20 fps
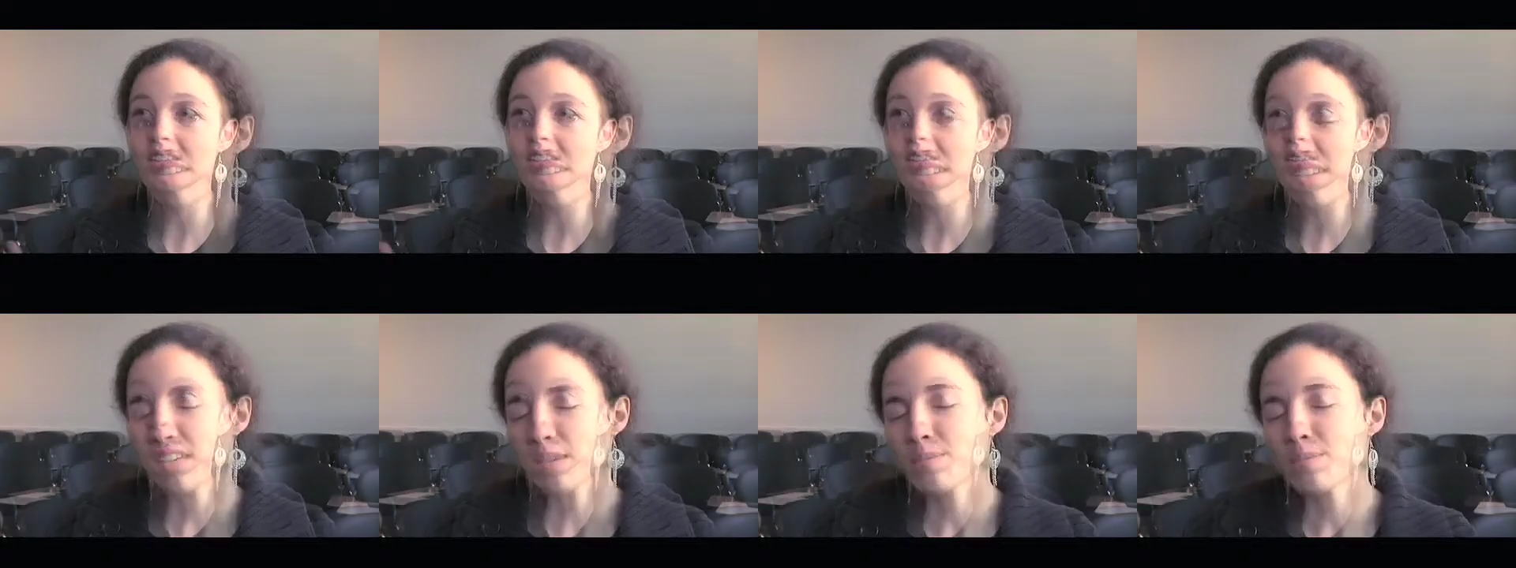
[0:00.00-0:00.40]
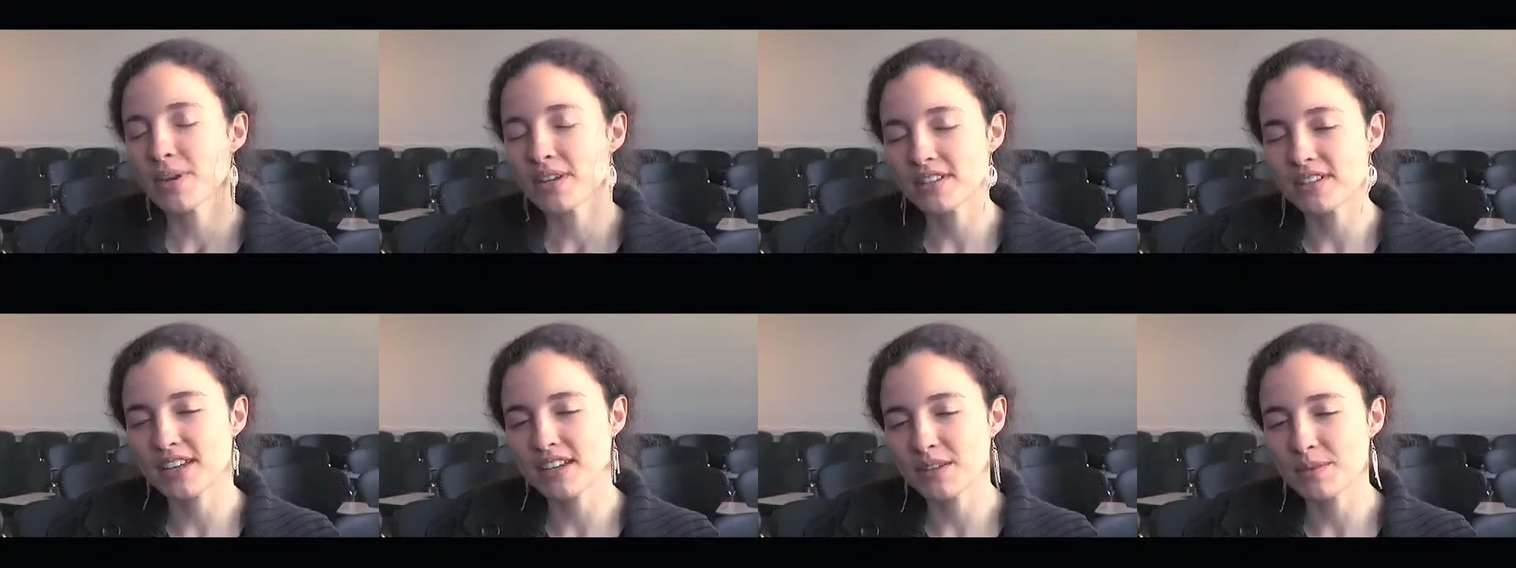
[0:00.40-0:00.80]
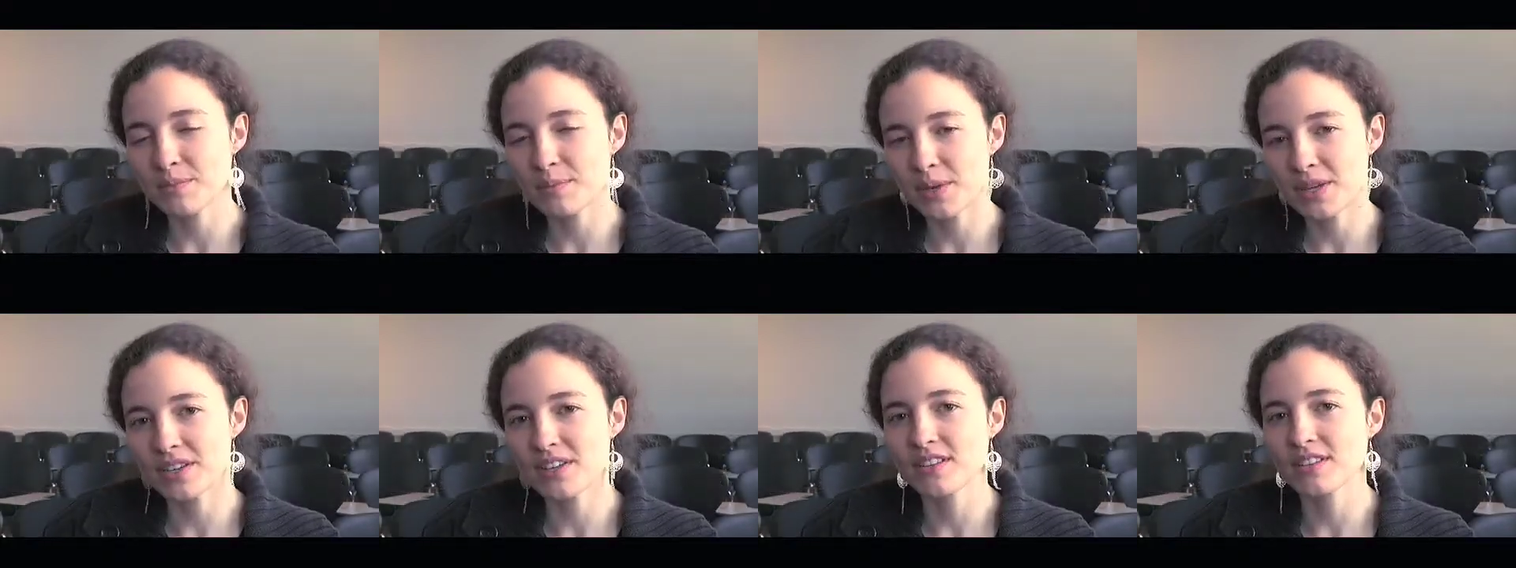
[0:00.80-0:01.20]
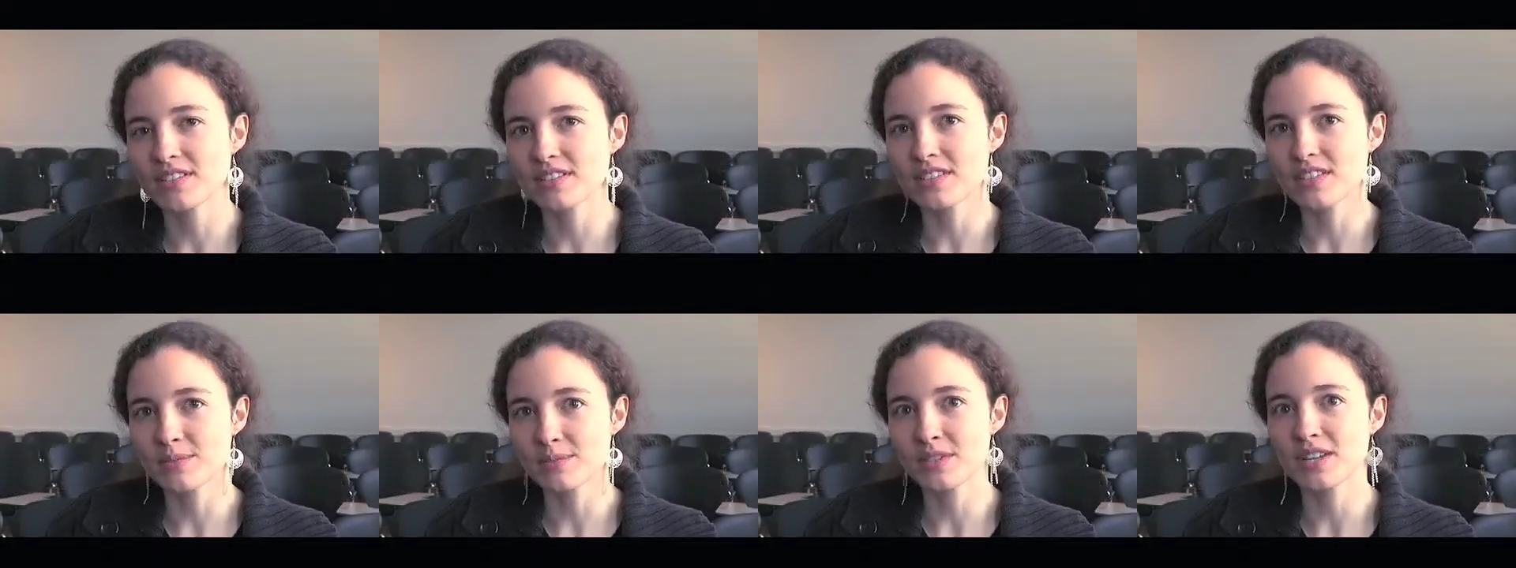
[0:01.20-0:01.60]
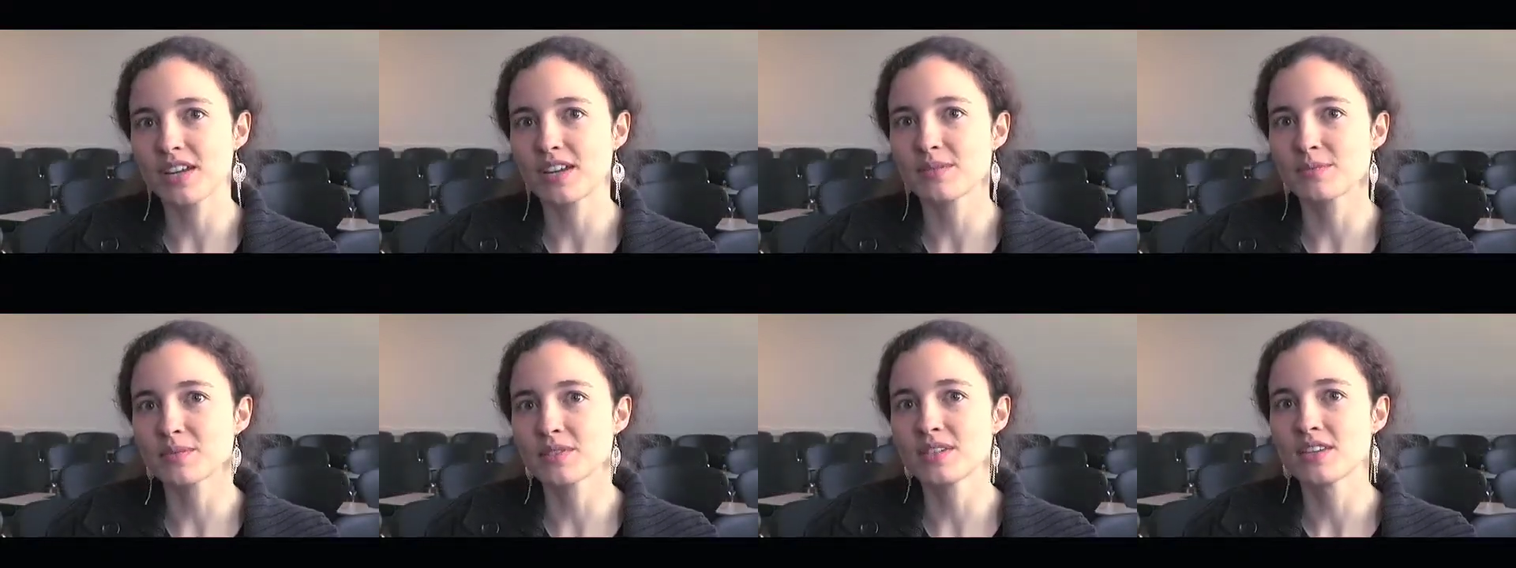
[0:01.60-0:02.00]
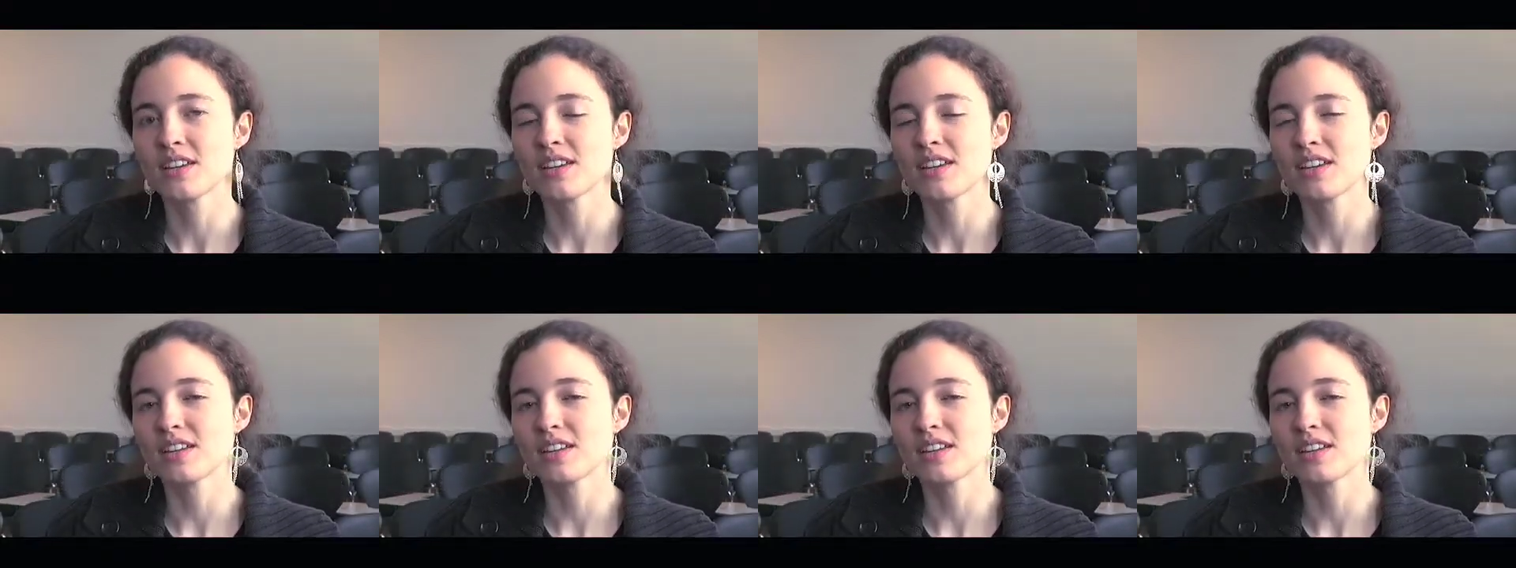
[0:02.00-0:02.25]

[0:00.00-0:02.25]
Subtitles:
and keep on getting bigger, and sometimes